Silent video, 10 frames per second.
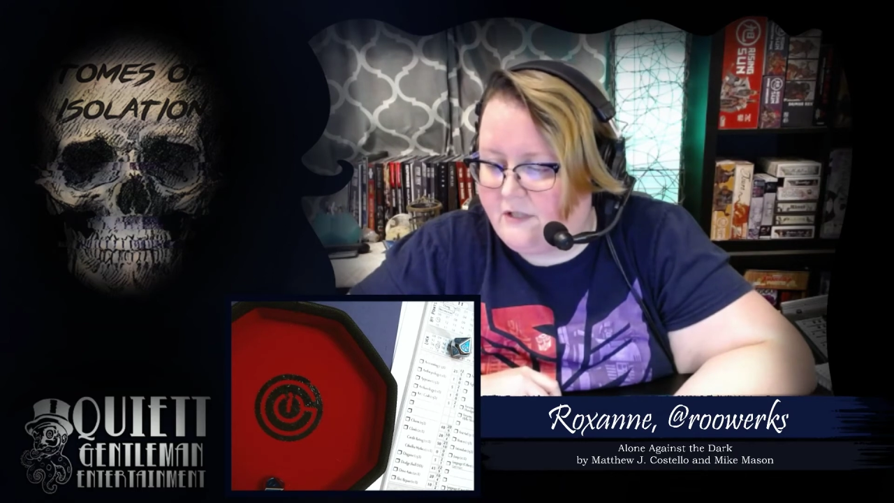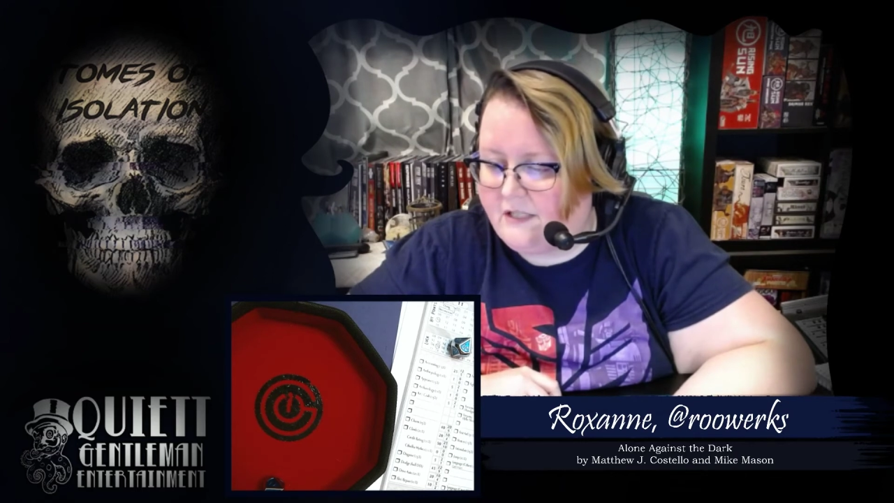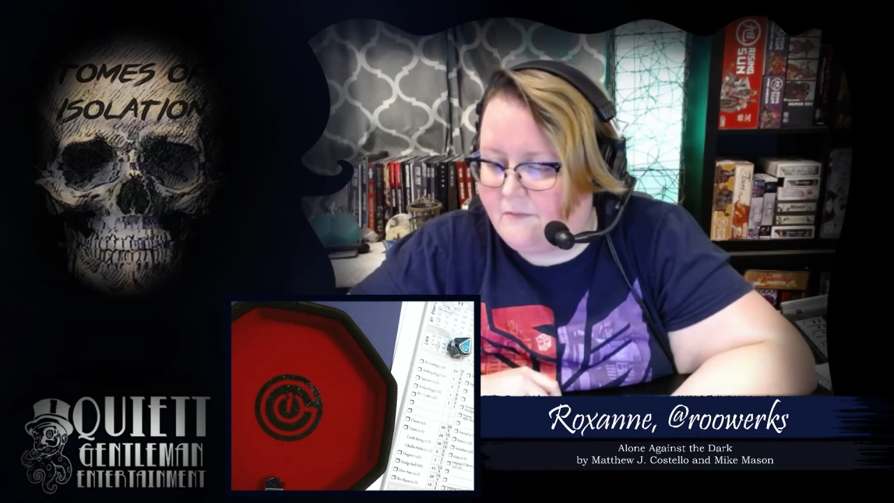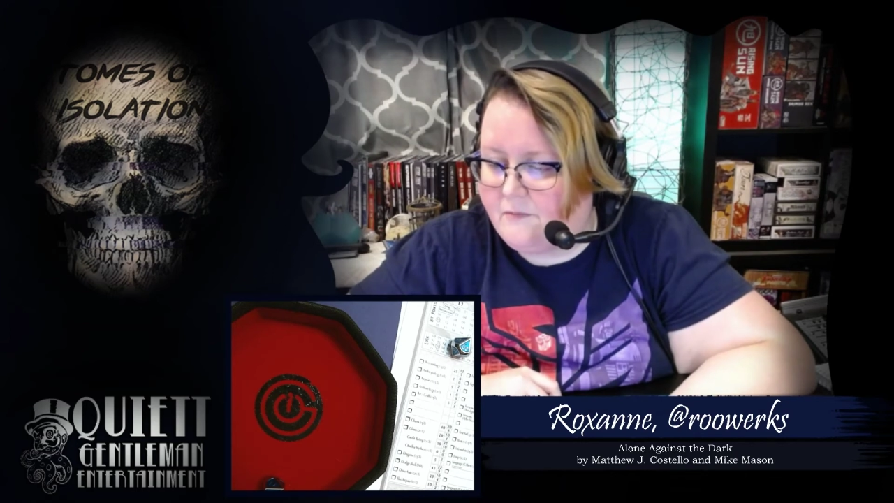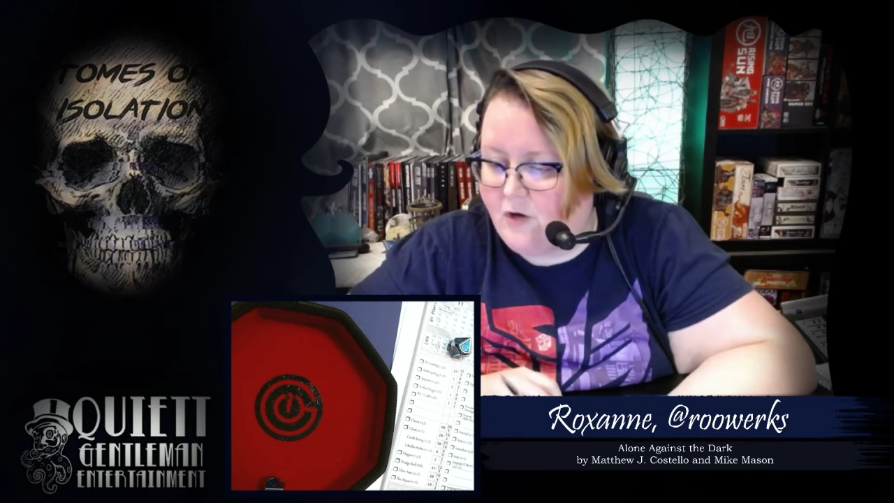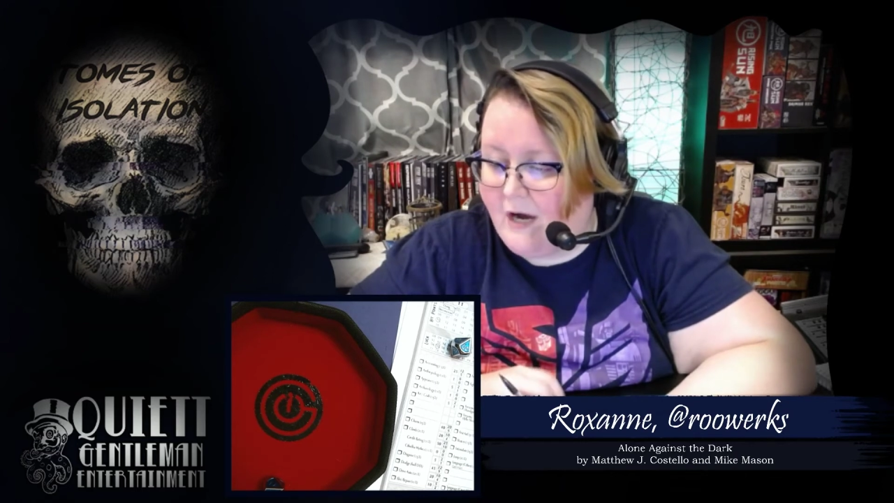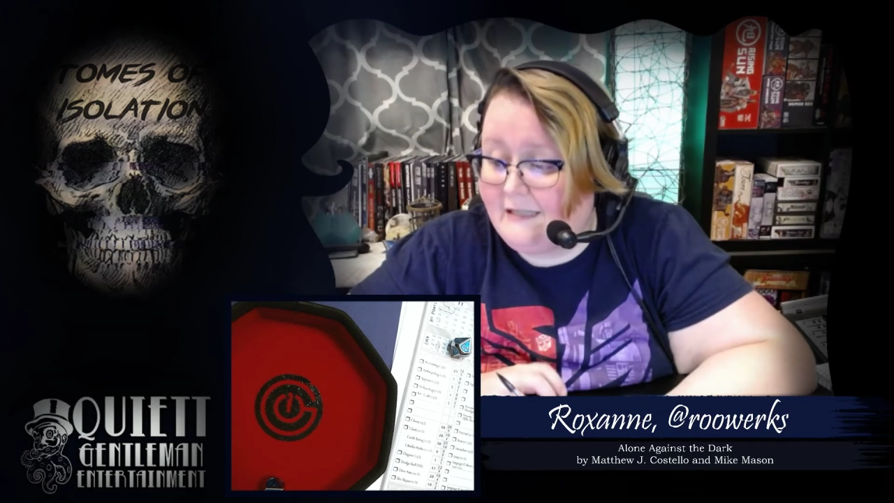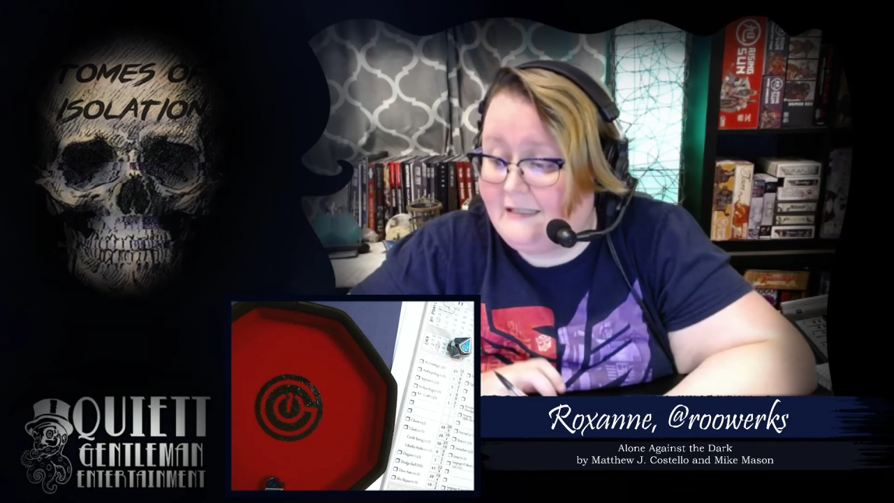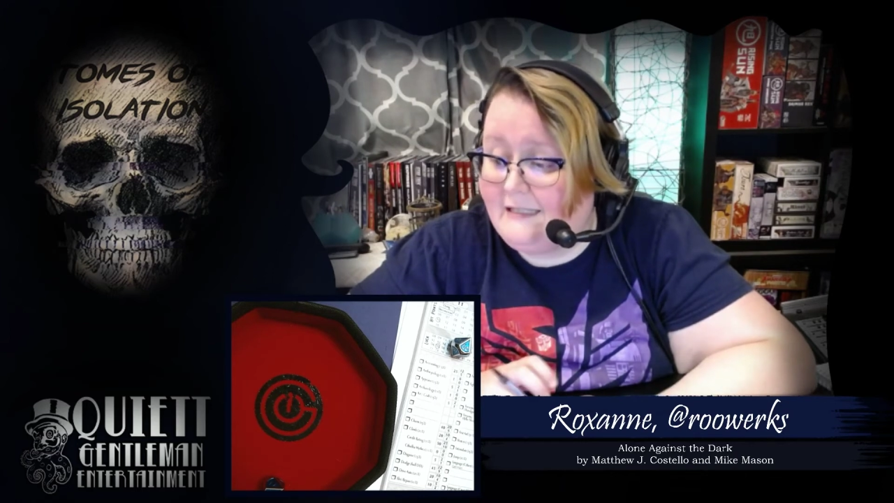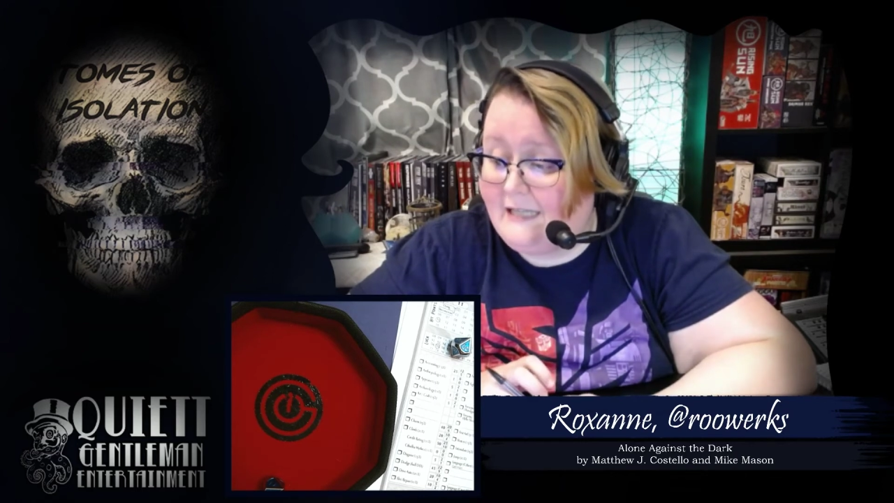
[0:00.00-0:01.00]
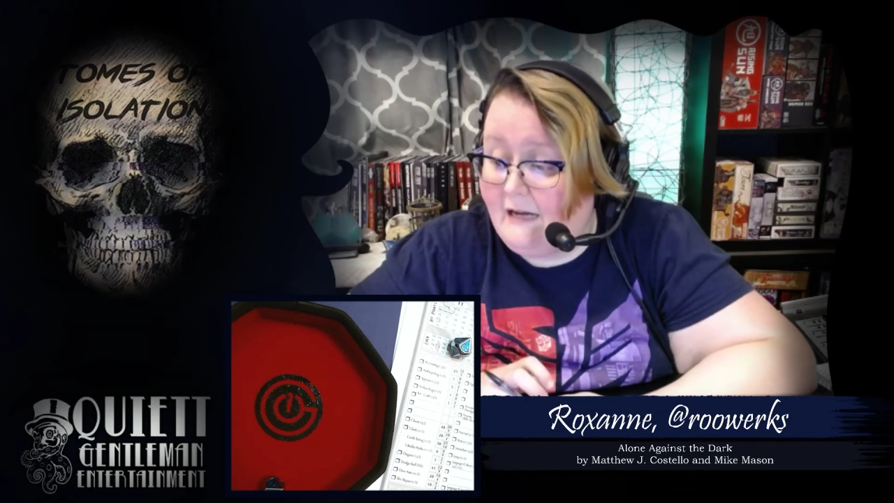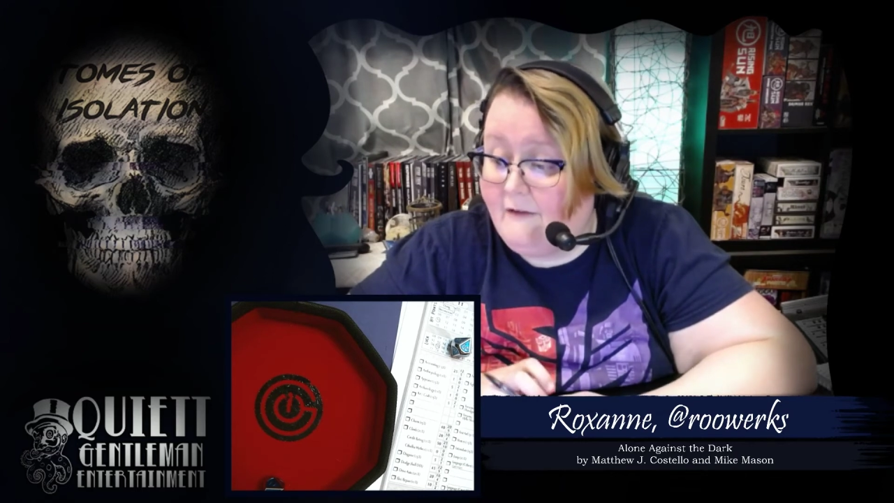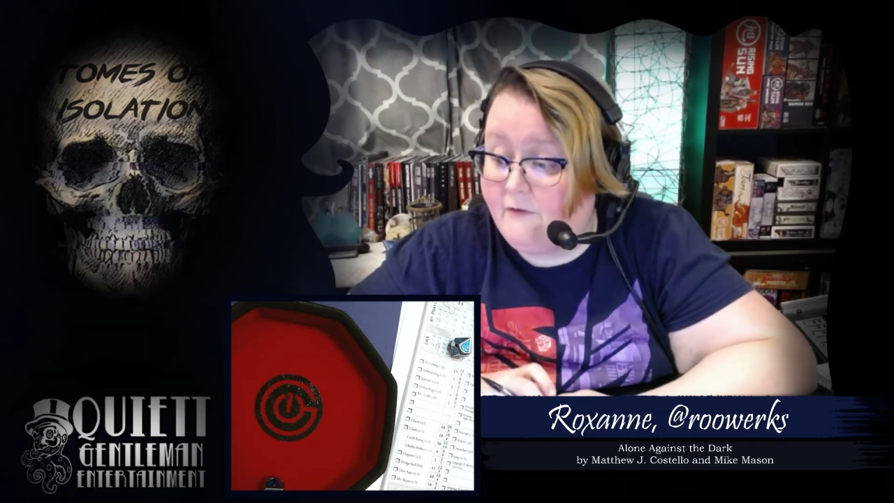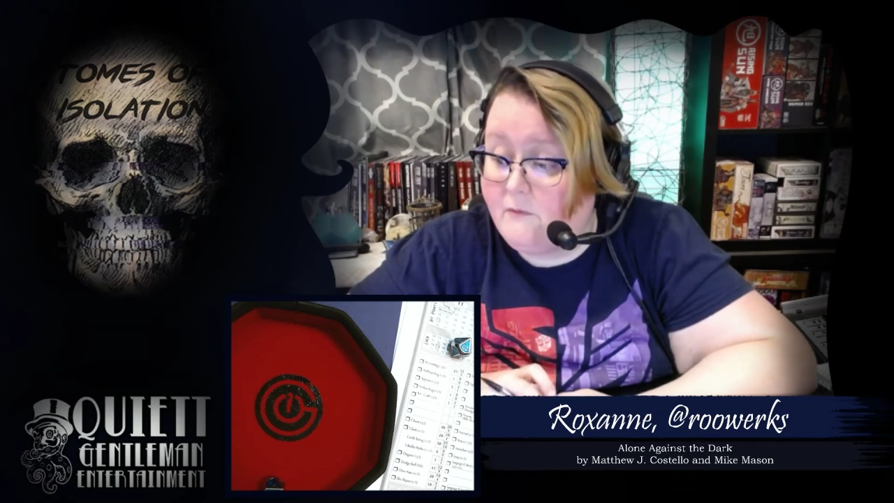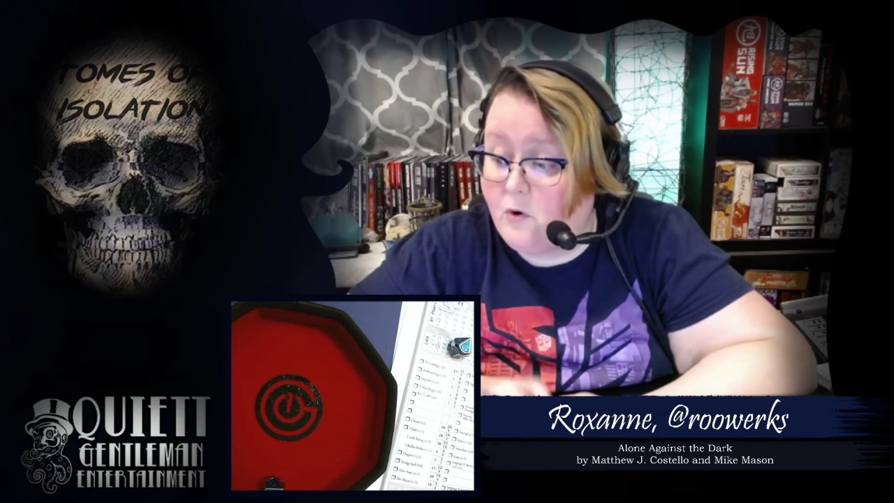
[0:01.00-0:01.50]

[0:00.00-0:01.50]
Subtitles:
subtract a day from